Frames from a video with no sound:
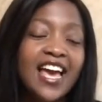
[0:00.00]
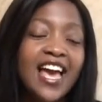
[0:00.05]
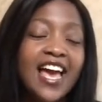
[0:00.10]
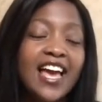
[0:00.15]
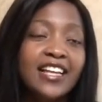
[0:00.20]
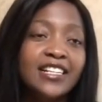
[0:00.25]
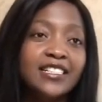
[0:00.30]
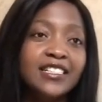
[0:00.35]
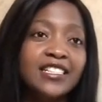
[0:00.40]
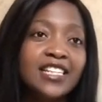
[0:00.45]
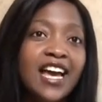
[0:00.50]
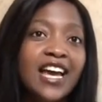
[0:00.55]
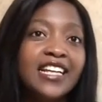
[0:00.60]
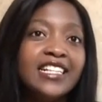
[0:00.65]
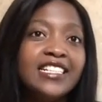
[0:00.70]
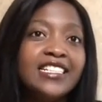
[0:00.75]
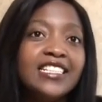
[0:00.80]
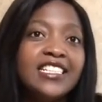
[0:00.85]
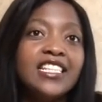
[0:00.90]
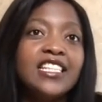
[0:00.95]
And I
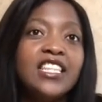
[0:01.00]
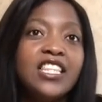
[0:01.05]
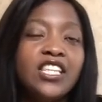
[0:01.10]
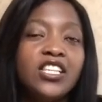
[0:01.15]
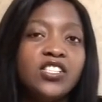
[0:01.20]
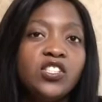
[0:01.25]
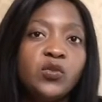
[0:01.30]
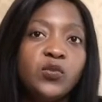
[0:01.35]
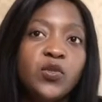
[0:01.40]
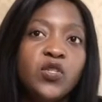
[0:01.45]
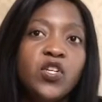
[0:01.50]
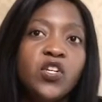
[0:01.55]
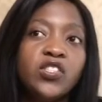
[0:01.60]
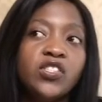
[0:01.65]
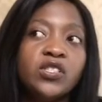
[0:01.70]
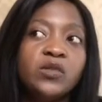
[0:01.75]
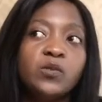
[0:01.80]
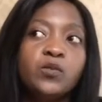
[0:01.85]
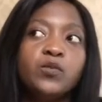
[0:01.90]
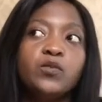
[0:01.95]
did this
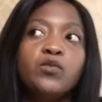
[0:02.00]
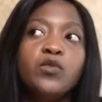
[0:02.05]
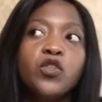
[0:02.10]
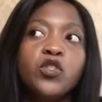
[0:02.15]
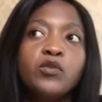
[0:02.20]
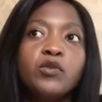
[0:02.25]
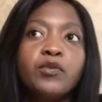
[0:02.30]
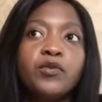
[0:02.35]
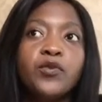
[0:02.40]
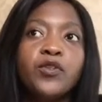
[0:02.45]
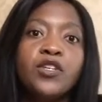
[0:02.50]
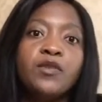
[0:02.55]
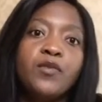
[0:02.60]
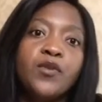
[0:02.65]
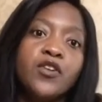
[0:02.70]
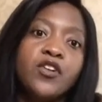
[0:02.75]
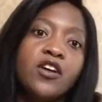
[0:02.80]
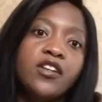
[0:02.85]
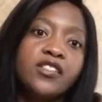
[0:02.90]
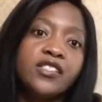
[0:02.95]
because most people keep
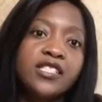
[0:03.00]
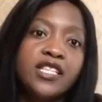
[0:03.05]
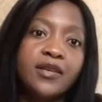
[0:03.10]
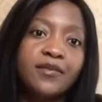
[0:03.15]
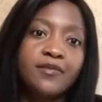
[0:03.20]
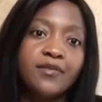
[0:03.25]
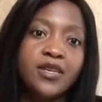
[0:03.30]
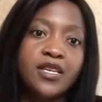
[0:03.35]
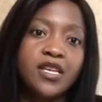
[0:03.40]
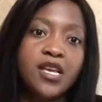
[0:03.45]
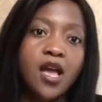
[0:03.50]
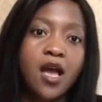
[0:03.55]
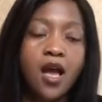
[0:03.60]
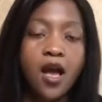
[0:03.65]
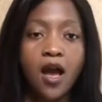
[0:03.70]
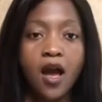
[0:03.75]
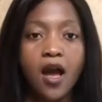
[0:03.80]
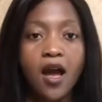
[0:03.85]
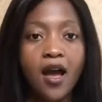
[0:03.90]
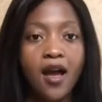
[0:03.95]
on asking me,
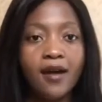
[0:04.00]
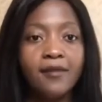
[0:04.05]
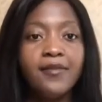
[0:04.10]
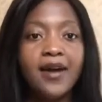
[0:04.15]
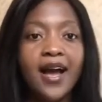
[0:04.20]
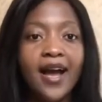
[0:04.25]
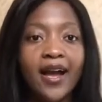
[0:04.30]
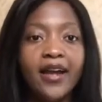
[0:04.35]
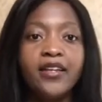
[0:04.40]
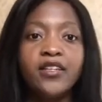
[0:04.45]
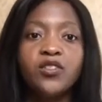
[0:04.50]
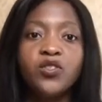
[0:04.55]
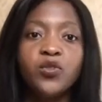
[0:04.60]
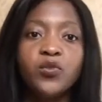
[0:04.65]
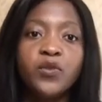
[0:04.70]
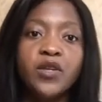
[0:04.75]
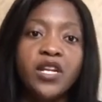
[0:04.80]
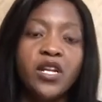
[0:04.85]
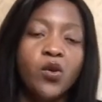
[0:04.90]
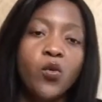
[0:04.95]
hi
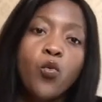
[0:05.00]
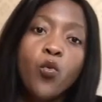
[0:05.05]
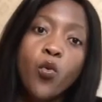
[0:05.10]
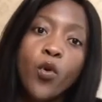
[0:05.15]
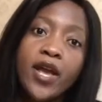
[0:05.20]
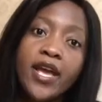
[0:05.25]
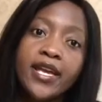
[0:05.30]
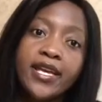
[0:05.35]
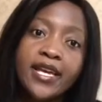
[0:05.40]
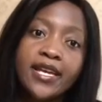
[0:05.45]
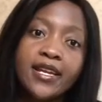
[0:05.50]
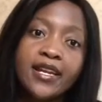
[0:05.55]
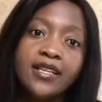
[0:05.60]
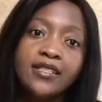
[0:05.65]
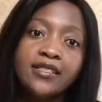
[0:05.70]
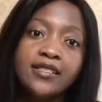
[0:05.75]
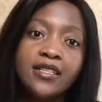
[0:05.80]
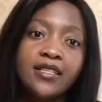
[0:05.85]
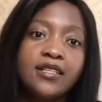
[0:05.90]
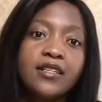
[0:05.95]
Itumele, where can I
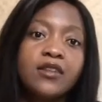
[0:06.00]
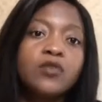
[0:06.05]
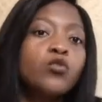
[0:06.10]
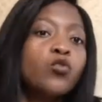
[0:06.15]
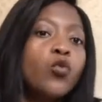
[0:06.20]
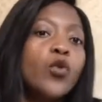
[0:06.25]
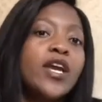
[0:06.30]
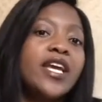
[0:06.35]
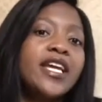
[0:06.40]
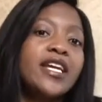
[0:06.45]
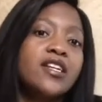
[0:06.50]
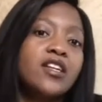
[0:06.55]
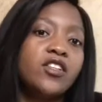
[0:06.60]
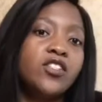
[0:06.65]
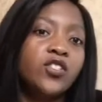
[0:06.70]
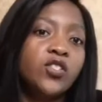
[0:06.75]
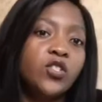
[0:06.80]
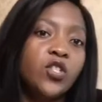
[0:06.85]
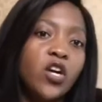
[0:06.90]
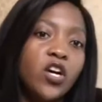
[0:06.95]
start? Look, where can I
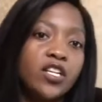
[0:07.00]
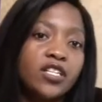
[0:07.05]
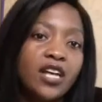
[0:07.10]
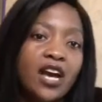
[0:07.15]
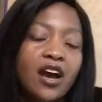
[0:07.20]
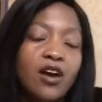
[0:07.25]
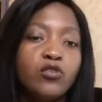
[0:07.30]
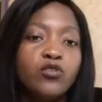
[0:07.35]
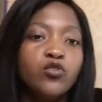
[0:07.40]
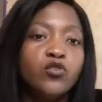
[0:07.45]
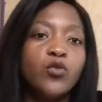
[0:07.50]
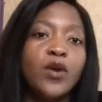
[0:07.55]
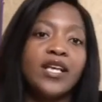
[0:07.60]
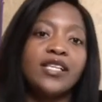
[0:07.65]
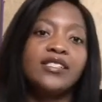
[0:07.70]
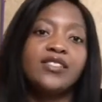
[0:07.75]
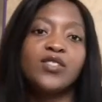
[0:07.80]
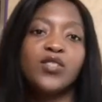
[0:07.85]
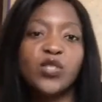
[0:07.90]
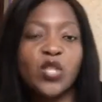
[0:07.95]
start? How do I
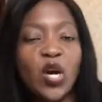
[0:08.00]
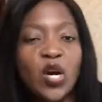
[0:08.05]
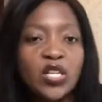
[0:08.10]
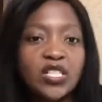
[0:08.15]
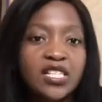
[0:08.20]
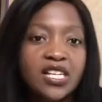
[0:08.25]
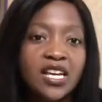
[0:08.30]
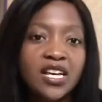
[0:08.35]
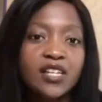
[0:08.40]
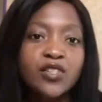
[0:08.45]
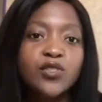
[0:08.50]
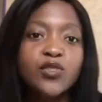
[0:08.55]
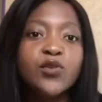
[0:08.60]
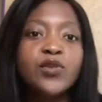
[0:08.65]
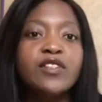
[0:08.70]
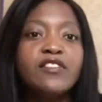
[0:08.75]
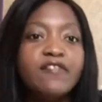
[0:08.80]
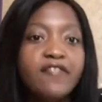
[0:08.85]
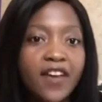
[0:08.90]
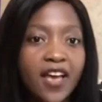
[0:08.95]
start to
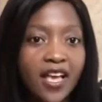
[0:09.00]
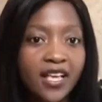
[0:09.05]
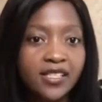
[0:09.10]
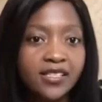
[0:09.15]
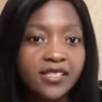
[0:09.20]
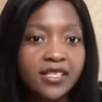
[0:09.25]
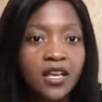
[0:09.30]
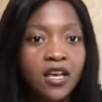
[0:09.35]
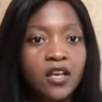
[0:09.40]
invest?